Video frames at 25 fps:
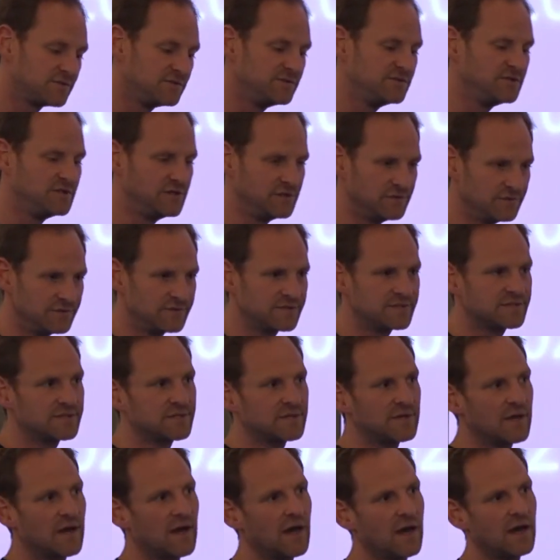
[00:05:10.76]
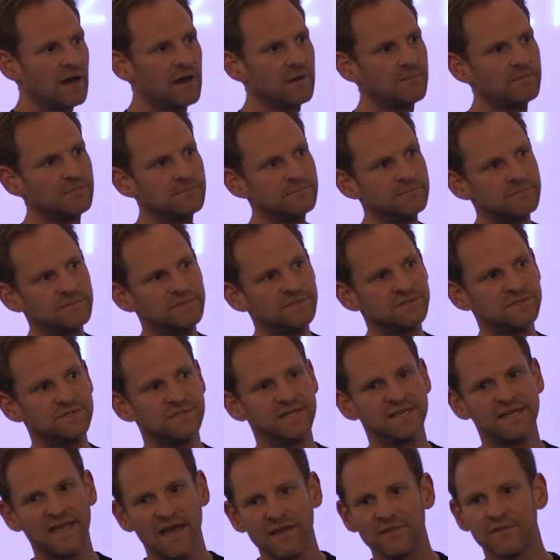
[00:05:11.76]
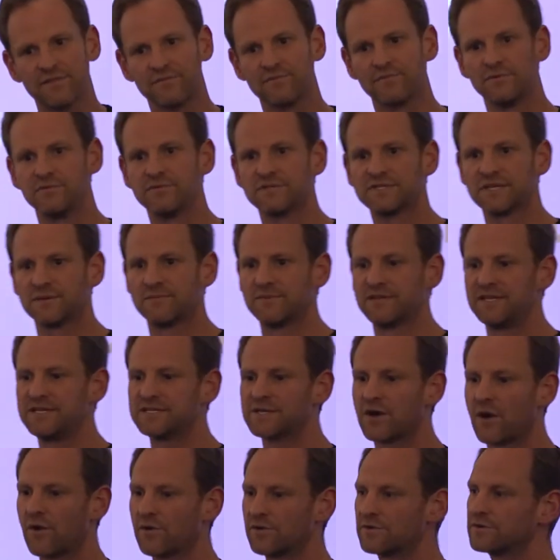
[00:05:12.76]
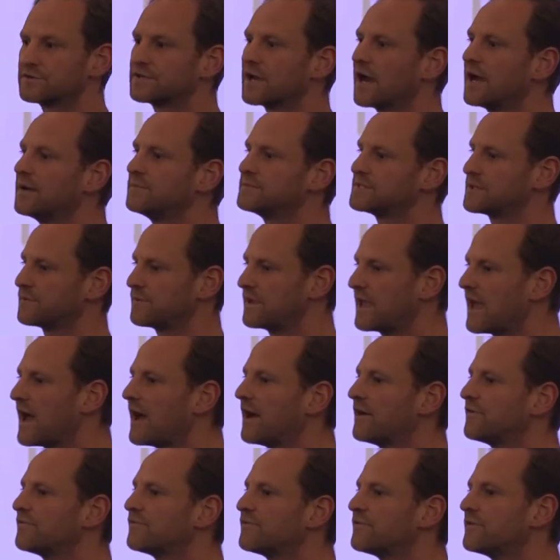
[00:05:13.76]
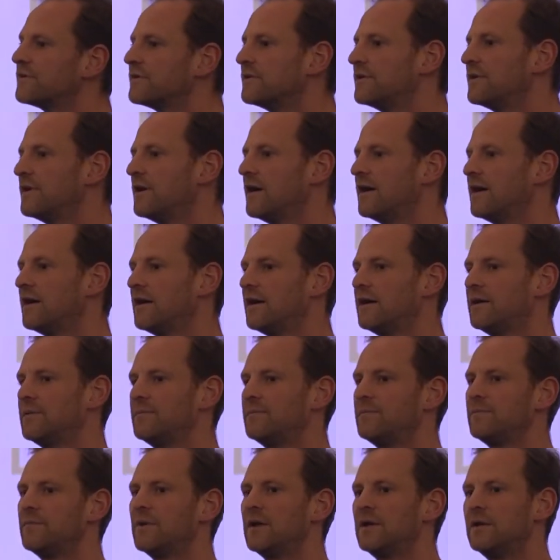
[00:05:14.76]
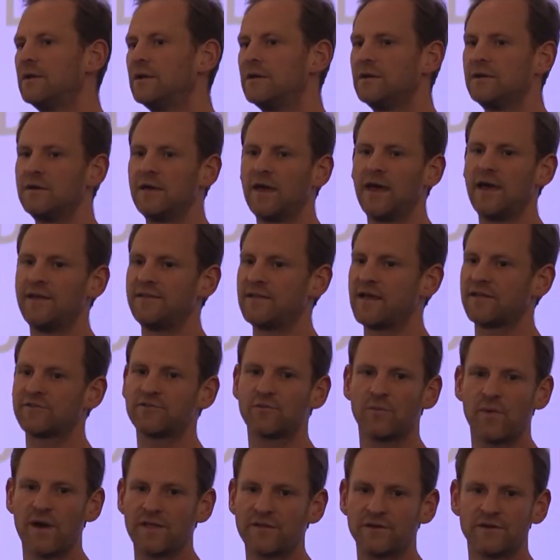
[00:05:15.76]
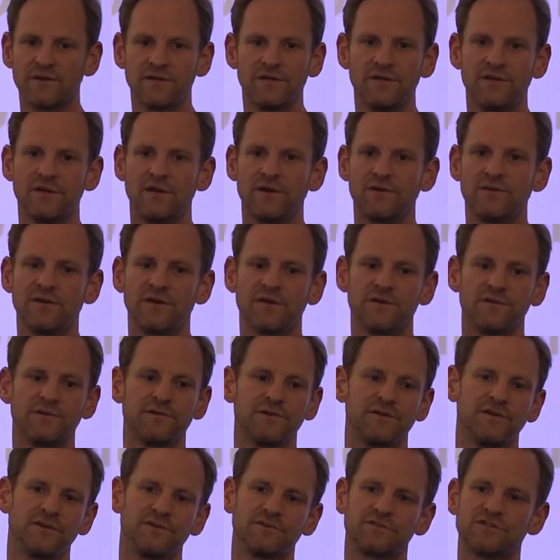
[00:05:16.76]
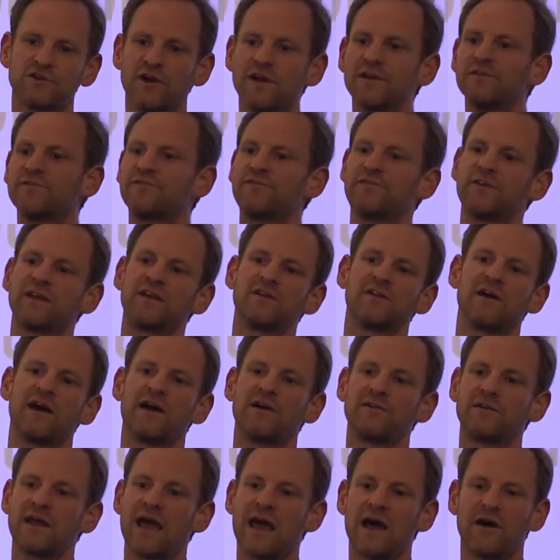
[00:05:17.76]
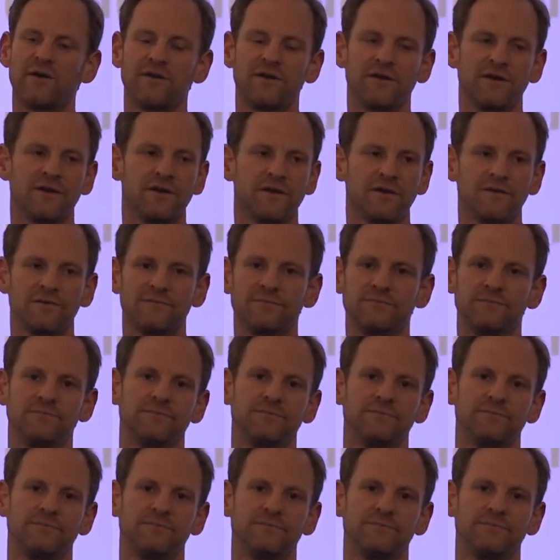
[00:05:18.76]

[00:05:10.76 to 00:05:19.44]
use to get through some of these harder times that we have. And that's whether you're trying to figure out how to